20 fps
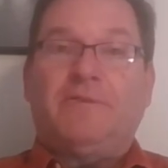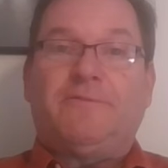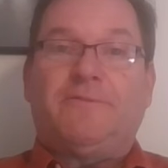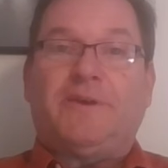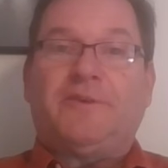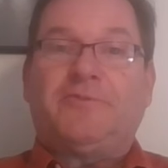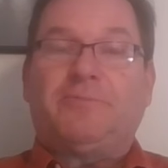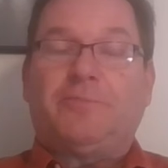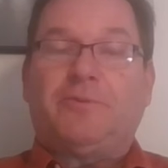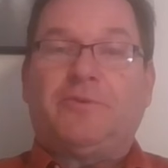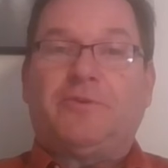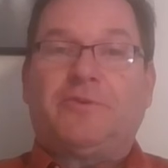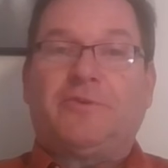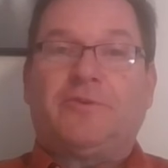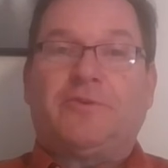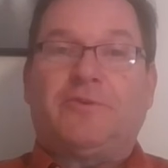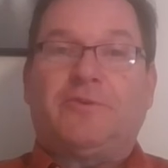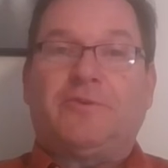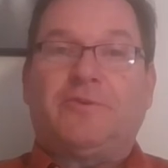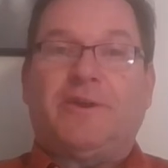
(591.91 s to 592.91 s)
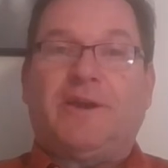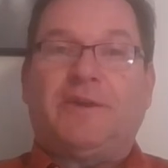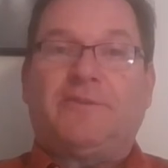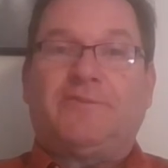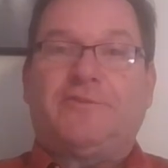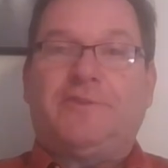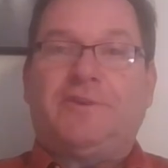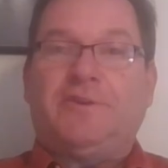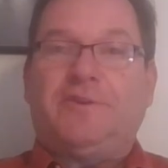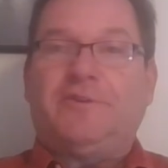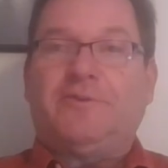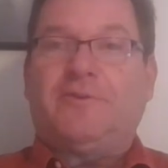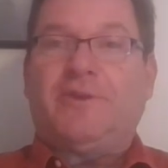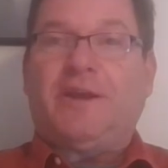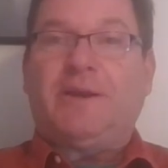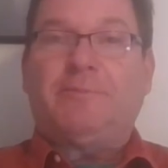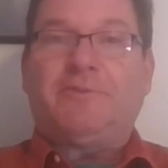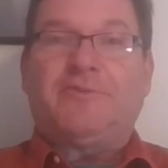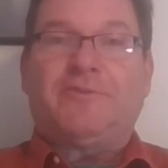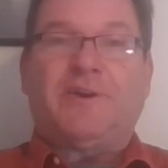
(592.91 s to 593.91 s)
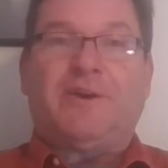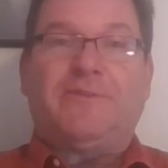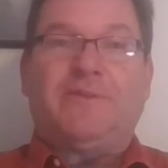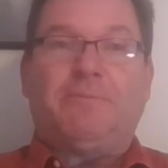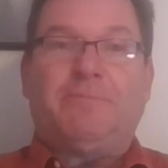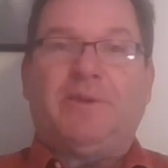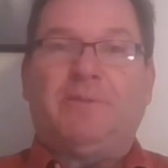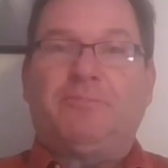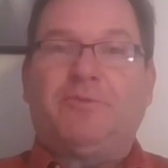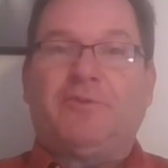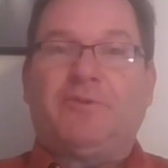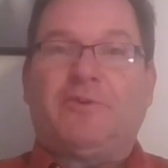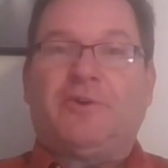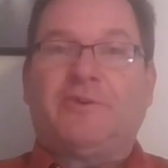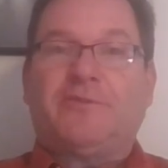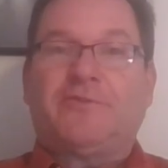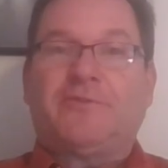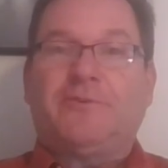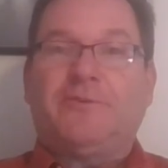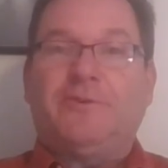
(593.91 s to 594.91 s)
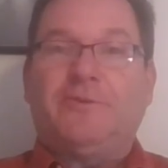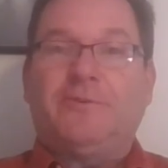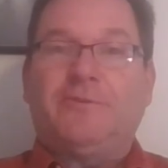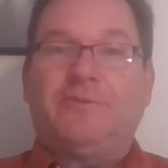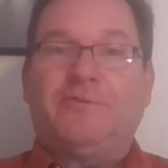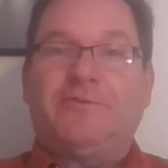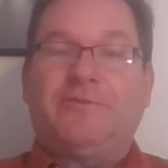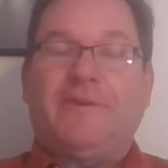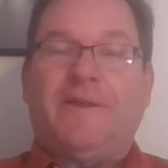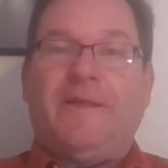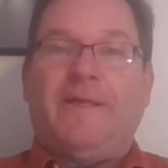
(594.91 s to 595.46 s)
Facebook or Etsy or Amazon that people also use,